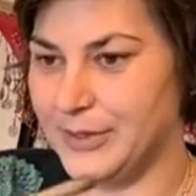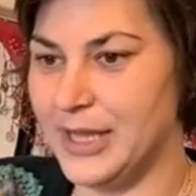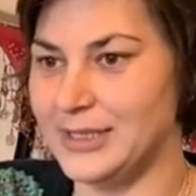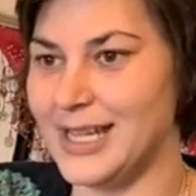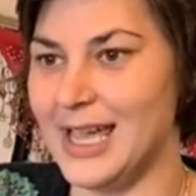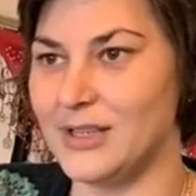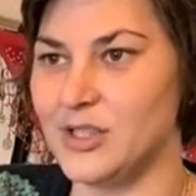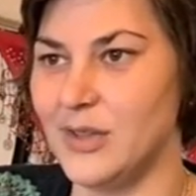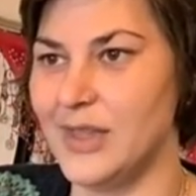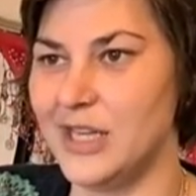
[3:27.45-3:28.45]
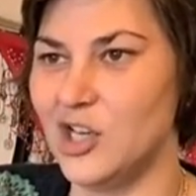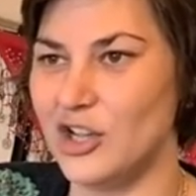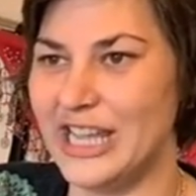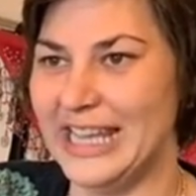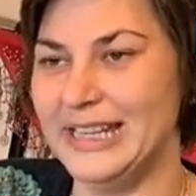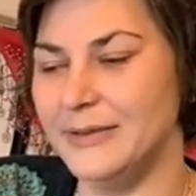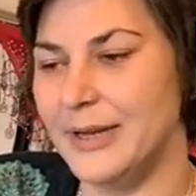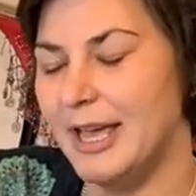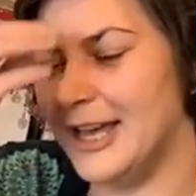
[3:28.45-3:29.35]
attach and then lock in,